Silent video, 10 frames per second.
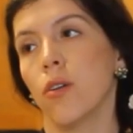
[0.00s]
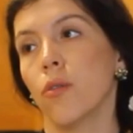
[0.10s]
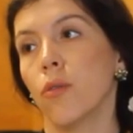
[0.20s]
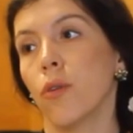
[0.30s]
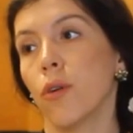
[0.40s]

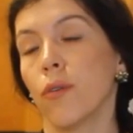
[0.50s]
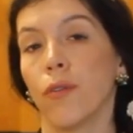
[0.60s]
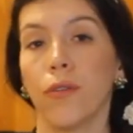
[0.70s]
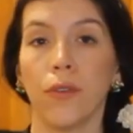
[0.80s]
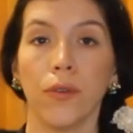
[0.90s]
or
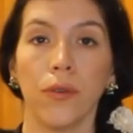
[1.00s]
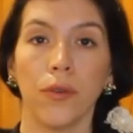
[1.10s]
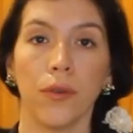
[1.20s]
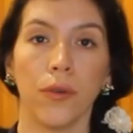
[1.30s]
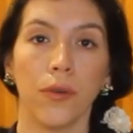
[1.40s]

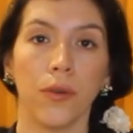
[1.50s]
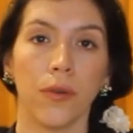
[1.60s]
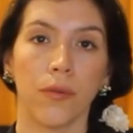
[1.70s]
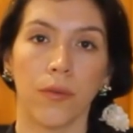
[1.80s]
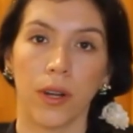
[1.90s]
food,
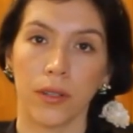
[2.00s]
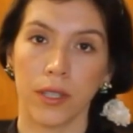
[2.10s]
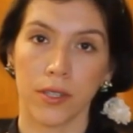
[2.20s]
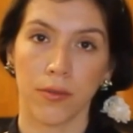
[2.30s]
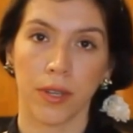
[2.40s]

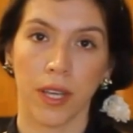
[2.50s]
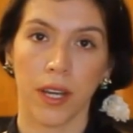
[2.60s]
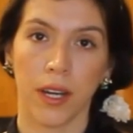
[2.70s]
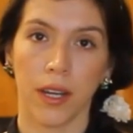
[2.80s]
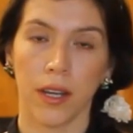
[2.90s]
wellness
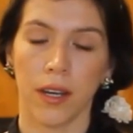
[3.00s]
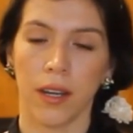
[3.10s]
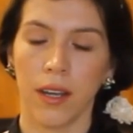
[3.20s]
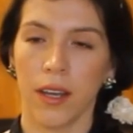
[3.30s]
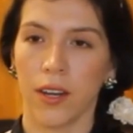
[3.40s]
related.
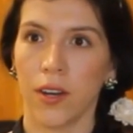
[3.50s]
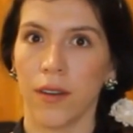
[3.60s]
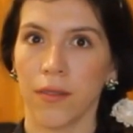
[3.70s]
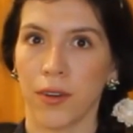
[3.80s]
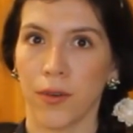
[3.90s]
You
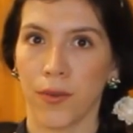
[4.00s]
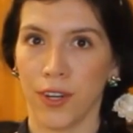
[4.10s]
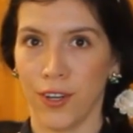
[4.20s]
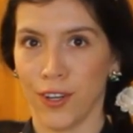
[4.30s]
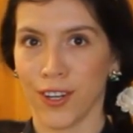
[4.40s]
never know
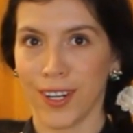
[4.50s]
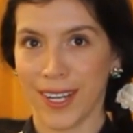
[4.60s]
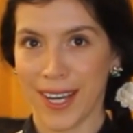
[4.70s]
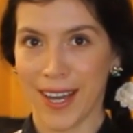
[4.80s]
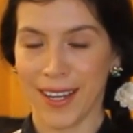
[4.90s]
what you're gonna
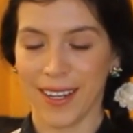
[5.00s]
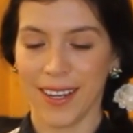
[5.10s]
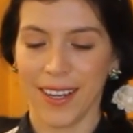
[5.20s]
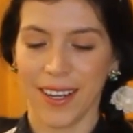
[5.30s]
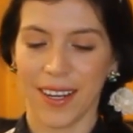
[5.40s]
get.
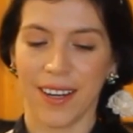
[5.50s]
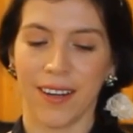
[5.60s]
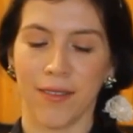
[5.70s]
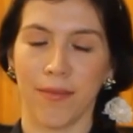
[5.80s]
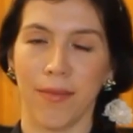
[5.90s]

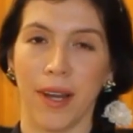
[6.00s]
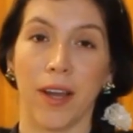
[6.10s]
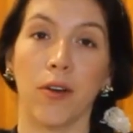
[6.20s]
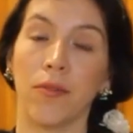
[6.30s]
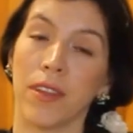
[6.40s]
But I
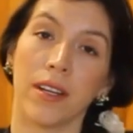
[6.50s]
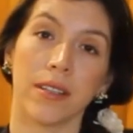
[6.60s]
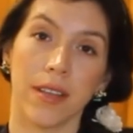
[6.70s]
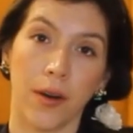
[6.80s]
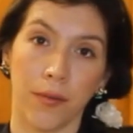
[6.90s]
hope that
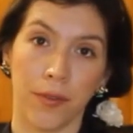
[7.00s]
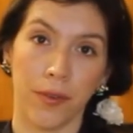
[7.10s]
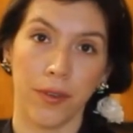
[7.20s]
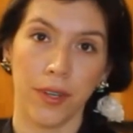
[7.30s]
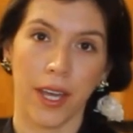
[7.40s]
it's
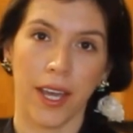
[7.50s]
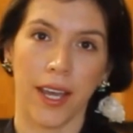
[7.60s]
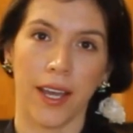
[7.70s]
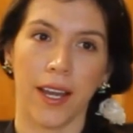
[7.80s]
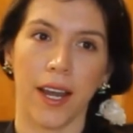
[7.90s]
helpful,
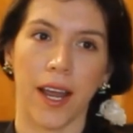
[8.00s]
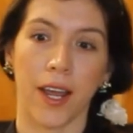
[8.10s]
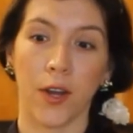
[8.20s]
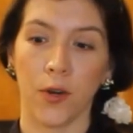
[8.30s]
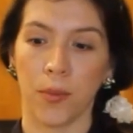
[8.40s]
and I
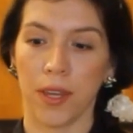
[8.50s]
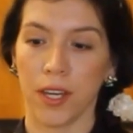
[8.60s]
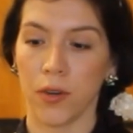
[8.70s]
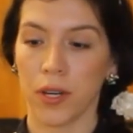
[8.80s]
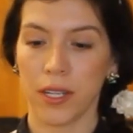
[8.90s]
hope that
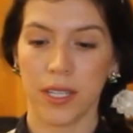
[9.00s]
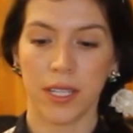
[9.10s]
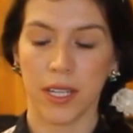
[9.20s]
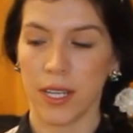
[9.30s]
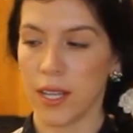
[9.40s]
you can
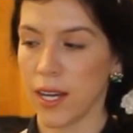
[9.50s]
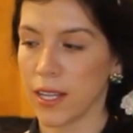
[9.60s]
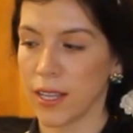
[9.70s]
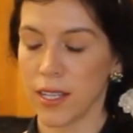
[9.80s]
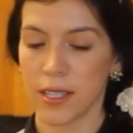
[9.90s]
see
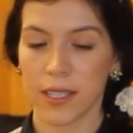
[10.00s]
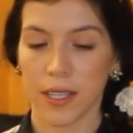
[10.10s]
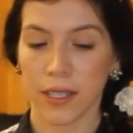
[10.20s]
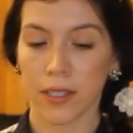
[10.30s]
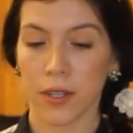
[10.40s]
that these
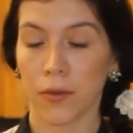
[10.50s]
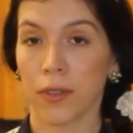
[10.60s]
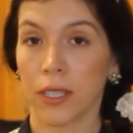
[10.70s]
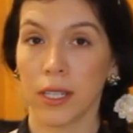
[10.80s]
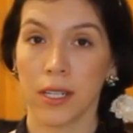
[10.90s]
things are
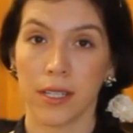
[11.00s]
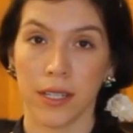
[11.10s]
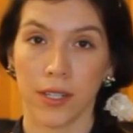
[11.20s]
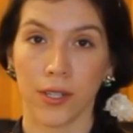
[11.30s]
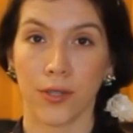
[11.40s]
really easy
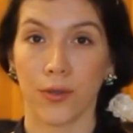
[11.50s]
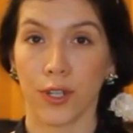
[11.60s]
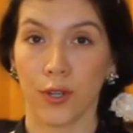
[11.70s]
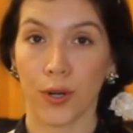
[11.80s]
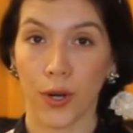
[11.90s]
to do on
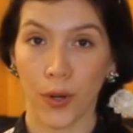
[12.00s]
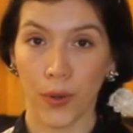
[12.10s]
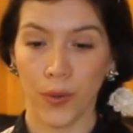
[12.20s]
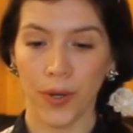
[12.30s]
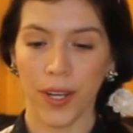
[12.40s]
your
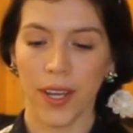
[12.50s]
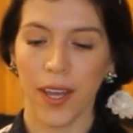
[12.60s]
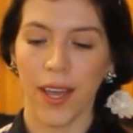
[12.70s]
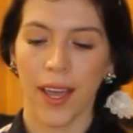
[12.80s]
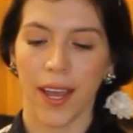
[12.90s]
own.
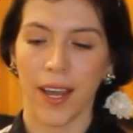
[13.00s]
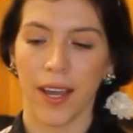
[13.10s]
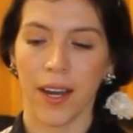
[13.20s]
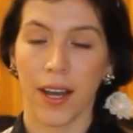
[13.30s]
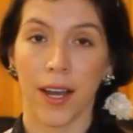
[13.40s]

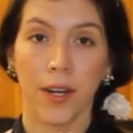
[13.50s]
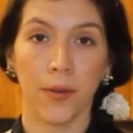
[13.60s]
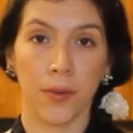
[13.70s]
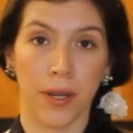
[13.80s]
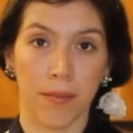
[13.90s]
And I
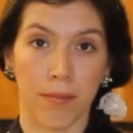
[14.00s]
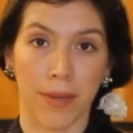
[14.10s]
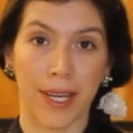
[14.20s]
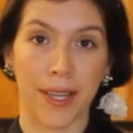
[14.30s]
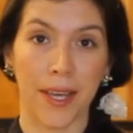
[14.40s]
know in
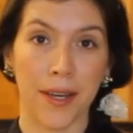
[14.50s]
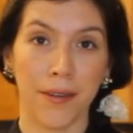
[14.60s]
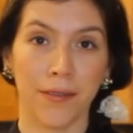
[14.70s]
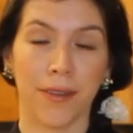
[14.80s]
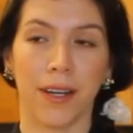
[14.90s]
my
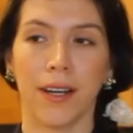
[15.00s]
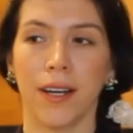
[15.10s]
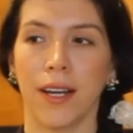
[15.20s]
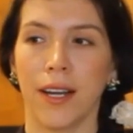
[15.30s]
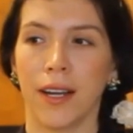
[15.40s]
life,
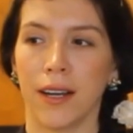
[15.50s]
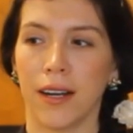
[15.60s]
I